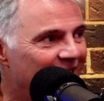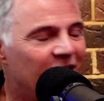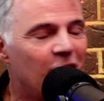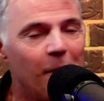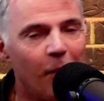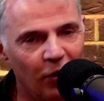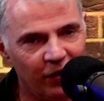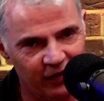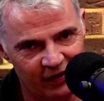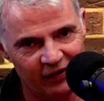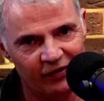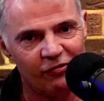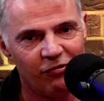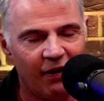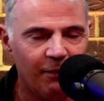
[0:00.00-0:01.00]
Commodities
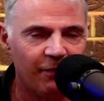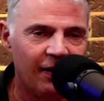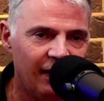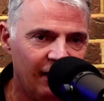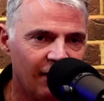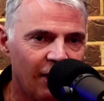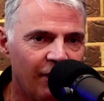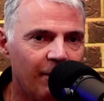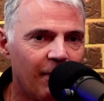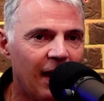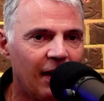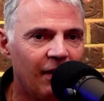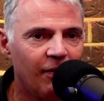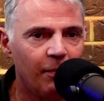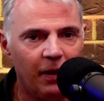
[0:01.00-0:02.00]
trader, the
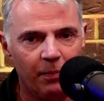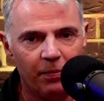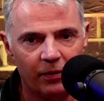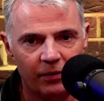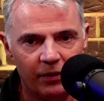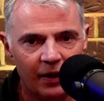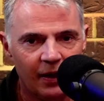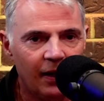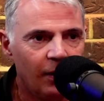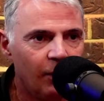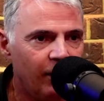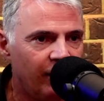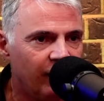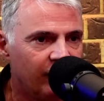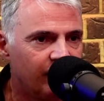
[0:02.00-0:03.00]
man of the people
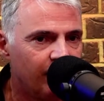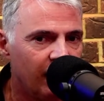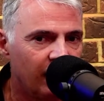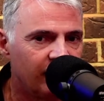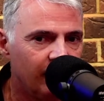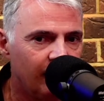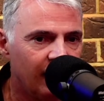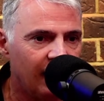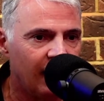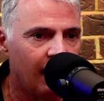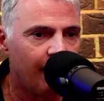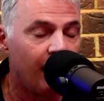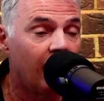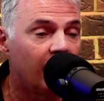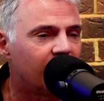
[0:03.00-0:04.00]
with his multi-millionaire
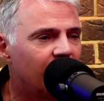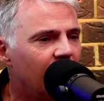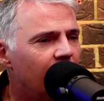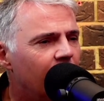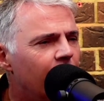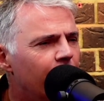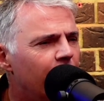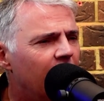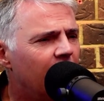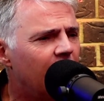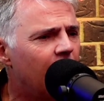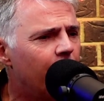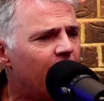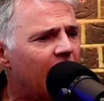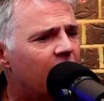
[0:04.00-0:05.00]
party and
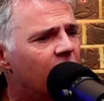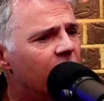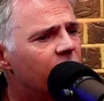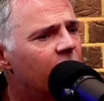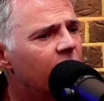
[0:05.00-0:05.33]
billionaire backers.